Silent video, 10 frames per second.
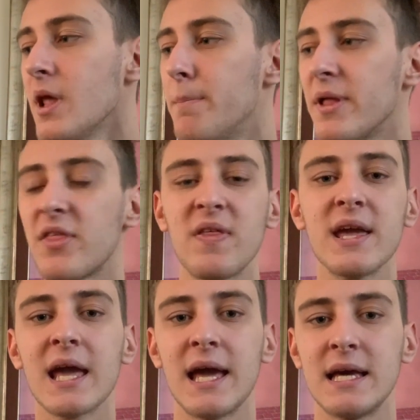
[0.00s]
But the
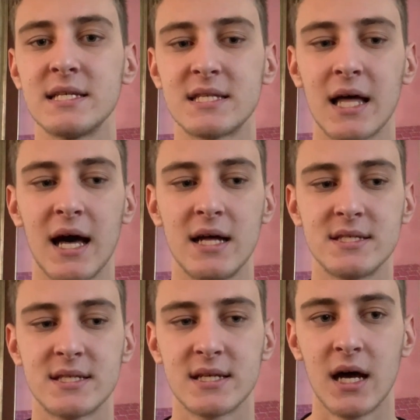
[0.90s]
thing is
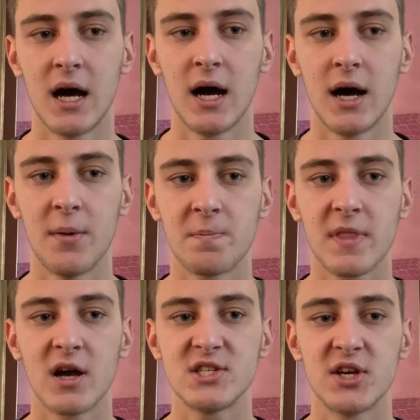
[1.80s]
that
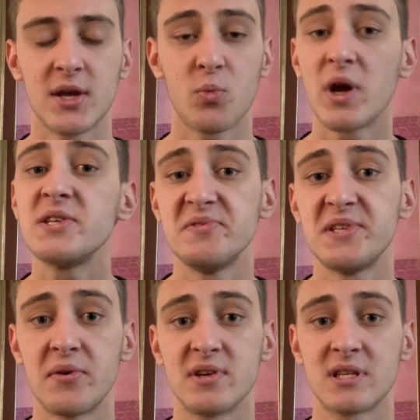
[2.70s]
I took it way too
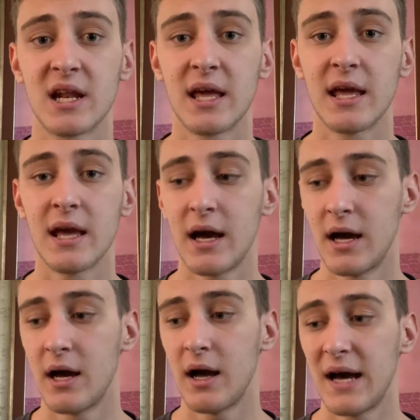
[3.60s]
seriously
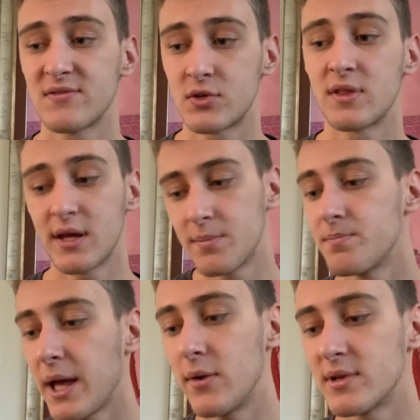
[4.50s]
after the
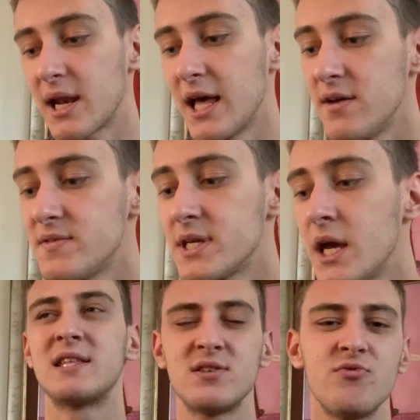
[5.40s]
parent left.
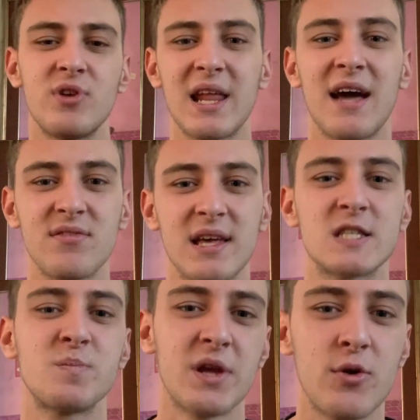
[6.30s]
I didn't really have the
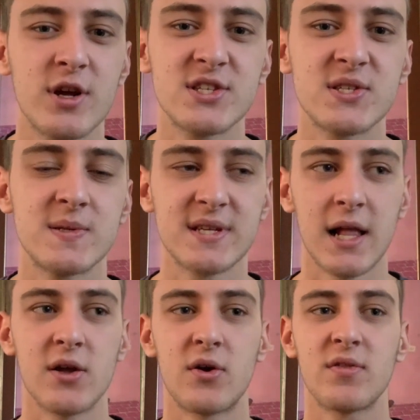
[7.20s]
experience to
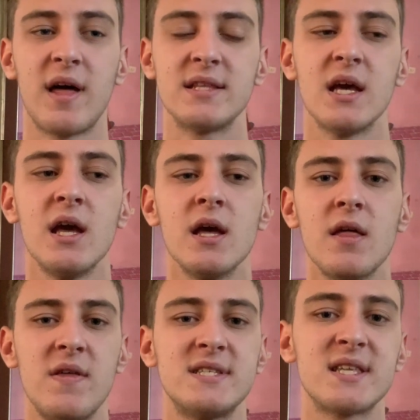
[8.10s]
tell her that
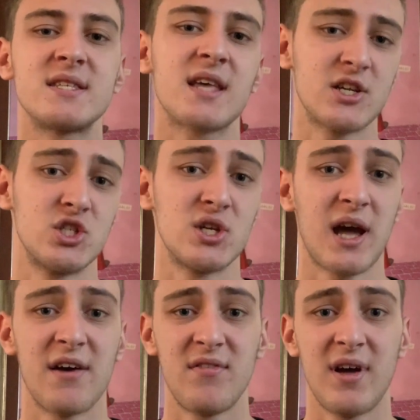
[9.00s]
this is a discussion to
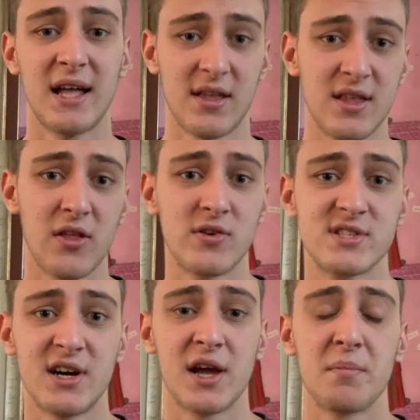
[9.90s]
have at another
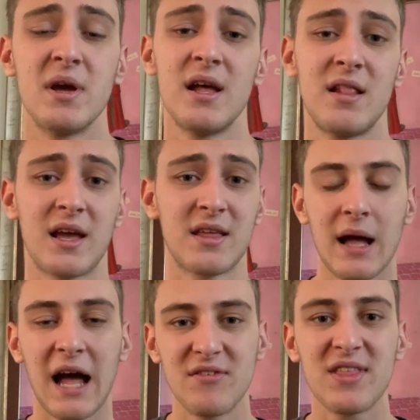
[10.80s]
time. Like
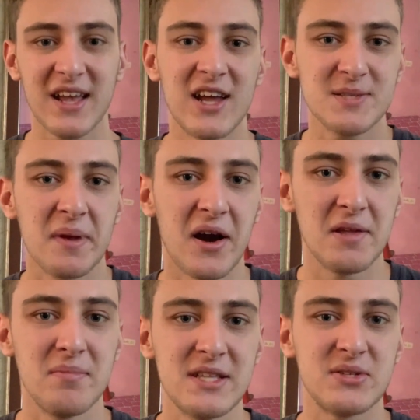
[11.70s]
having the class
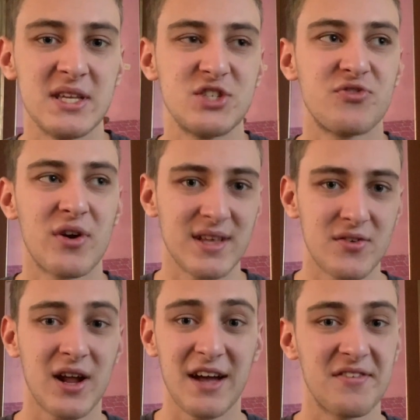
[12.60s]
behind me to teach for
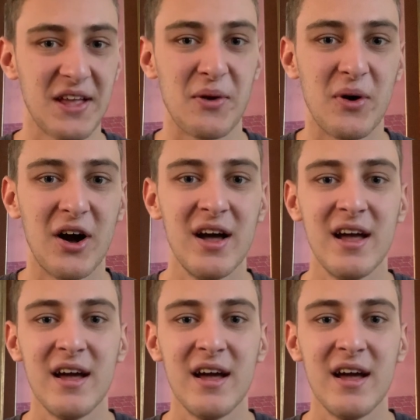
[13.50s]
another half an hour